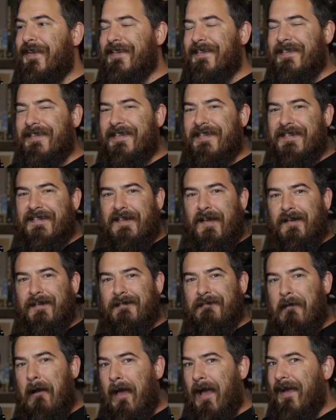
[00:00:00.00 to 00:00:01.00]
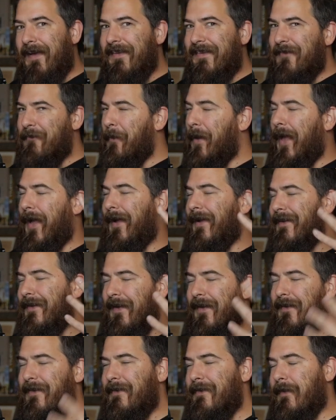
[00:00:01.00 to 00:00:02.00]
sunrise behind
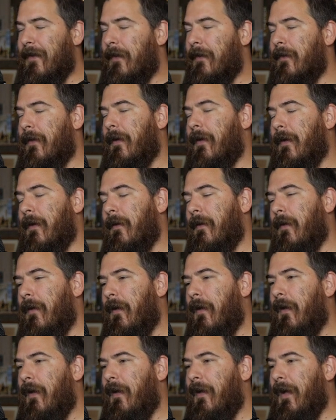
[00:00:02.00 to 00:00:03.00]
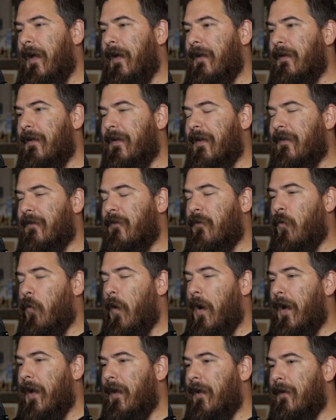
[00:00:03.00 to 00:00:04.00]
us, and it gets
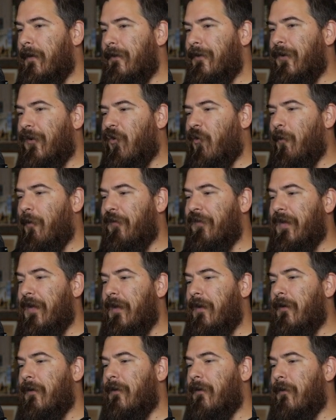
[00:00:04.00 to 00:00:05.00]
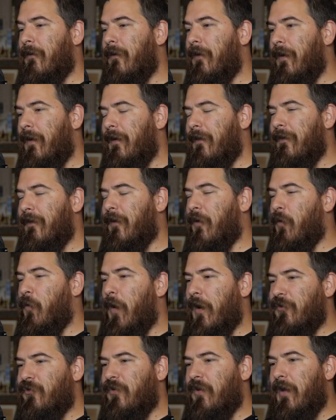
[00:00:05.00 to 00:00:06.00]
quiet and you can almost hear the
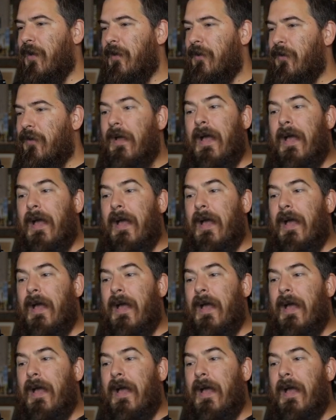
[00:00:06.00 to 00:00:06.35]
questioning.